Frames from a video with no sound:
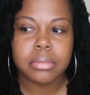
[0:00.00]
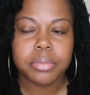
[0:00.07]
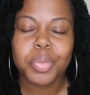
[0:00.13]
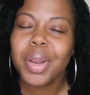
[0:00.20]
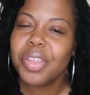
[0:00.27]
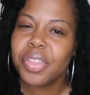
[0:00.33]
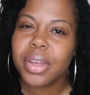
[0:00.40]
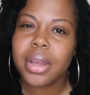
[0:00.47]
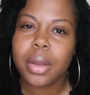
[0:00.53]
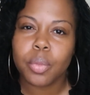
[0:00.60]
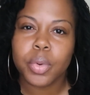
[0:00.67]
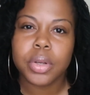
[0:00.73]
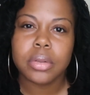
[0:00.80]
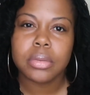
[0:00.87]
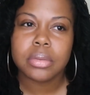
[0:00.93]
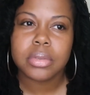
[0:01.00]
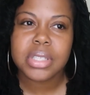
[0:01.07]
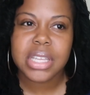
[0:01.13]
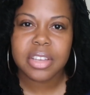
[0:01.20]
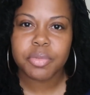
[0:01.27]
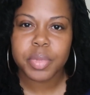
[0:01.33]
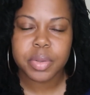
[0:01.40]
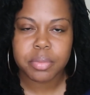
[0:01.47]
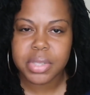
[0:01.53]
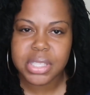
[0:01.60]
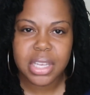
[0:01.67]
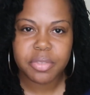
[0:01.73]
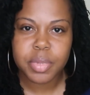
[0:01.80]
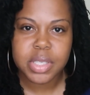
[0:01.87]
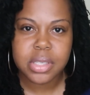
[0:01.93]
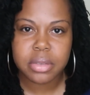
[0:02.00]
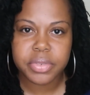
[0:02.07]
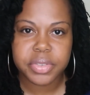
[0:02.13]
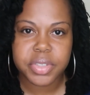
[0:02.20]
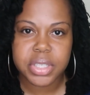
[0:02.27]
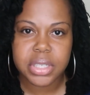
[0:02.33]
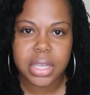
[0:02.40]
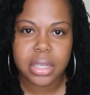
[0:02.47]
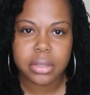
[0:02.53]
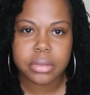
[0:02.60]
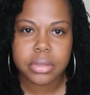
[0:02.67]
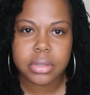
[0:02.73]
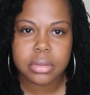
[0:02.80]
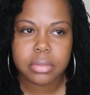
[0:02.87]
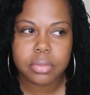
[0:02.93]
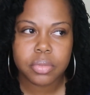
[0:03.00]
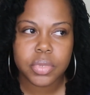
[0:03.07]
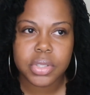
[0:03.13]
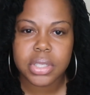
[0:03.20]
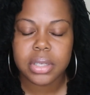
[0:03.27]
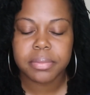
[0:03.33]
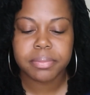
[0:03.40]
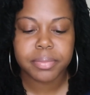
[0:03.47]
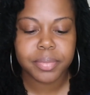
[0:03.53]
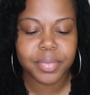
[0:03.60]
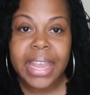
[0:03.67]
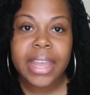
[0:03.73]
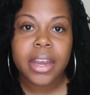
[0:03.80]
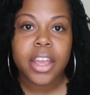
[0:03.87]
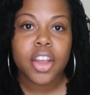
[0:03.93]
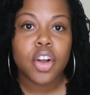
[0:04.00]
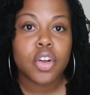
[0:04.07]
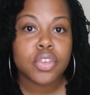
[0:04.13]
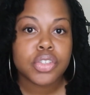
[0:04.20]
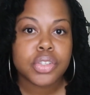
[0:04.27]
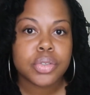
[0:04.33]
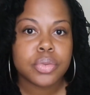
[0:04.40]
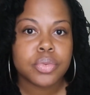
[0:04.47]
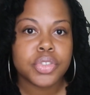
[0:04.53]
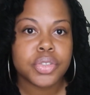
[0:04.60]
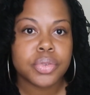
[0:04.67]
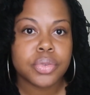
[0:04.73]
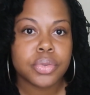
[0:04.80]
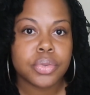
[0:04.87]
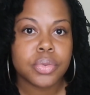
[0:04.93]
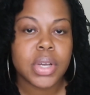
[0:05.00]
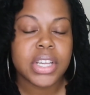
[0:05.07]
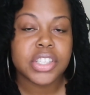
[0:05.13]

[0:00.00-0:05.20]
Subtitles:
But I think I will. I'm gonna save myself $15. We'll see. And I also do